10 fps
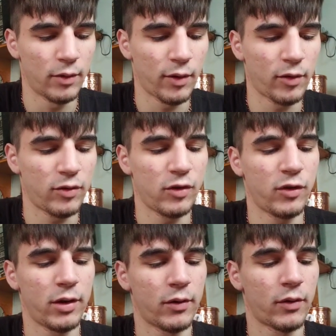That's
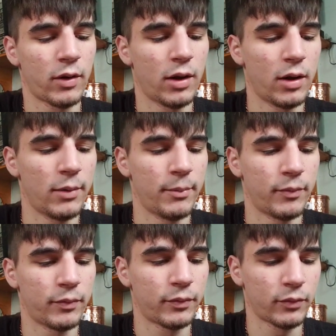GG's.
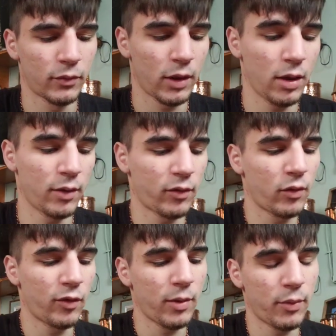Yeah, as soon
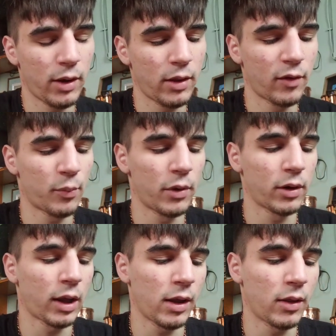as he played the
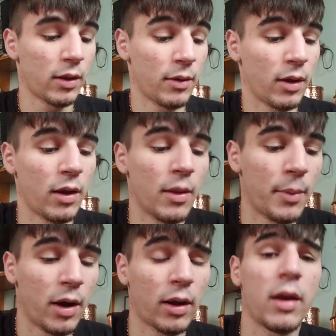Sparky in the
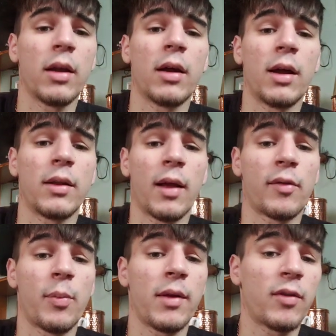pocket, like that's
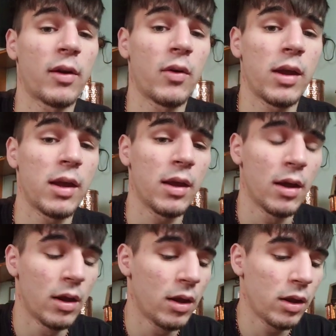basically
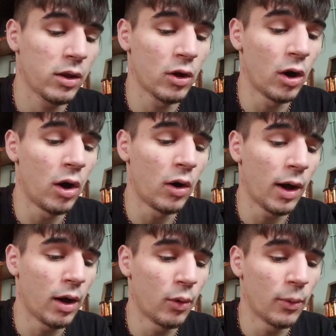your
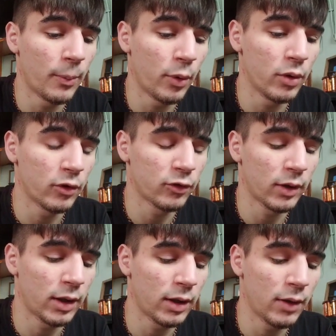all-out push.
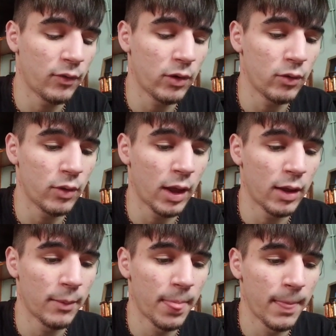And if you do that,
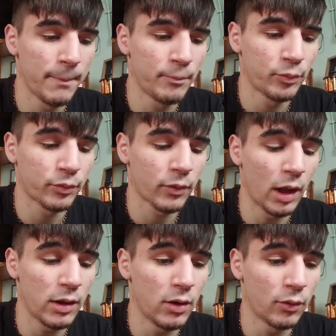
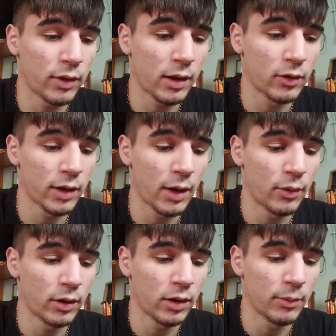and you don't take their
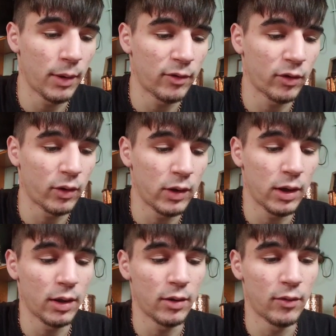tower, you're basically
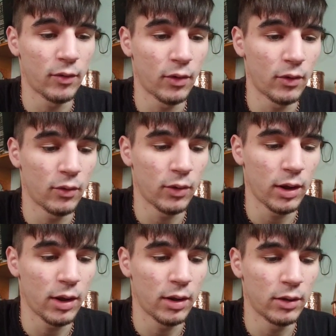dead. So
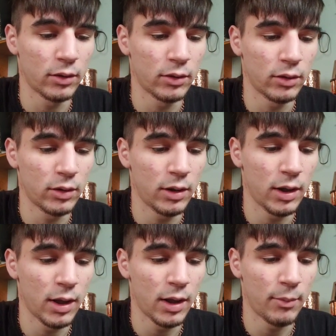yeah,
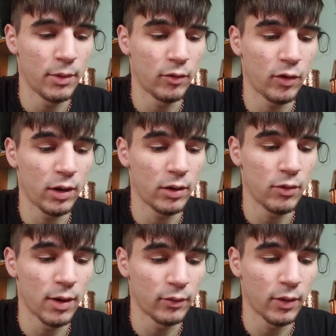not much you can do
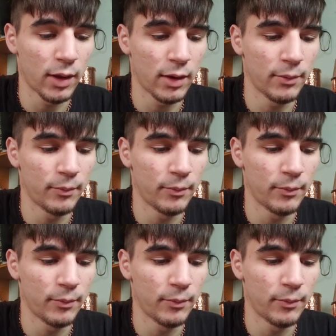after that.